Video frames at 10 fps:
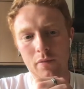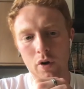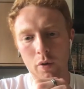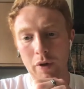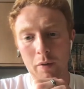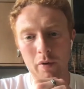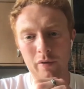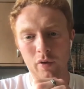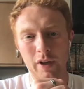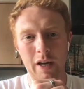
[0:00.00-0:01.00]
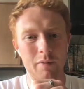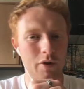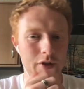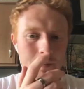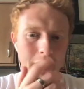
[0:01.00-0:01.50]
or a week before the game,
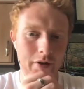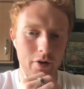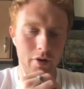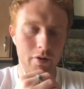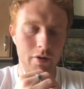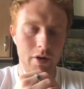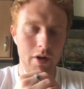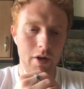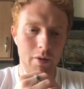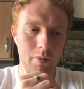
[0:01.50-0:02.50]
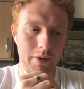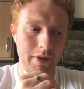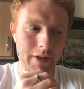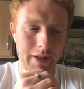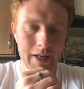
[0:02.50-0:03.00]
just depending on what
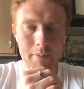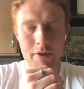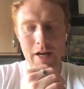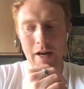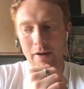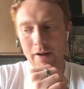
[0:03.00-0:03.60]
day the game is at.